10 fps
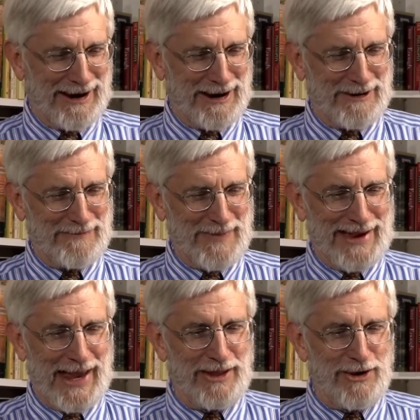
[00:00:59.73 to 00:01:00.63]
uh,
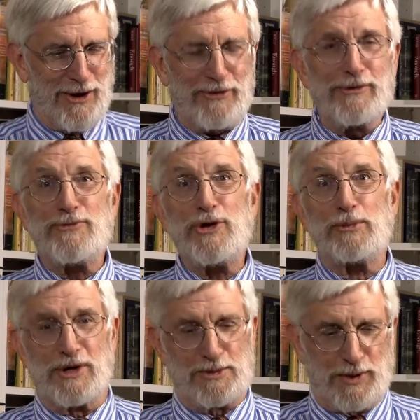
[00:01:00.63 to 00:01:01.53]
and the author of
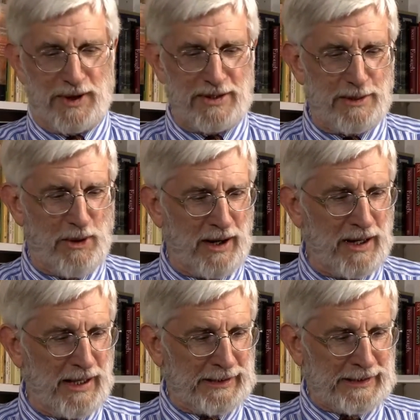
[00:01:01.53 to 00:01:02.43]
numerous books,
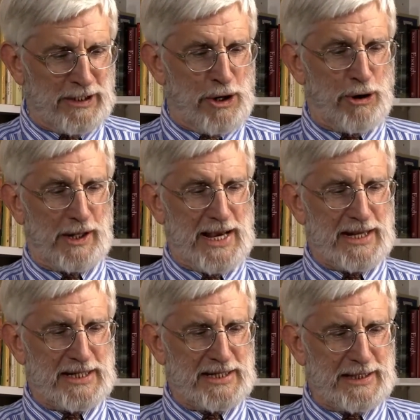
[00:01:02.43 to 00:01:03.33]
among her
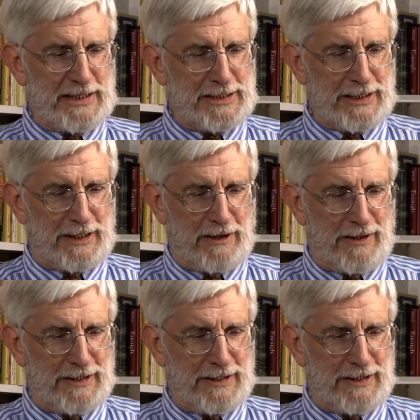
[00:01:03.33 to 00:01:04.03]
latest is uh,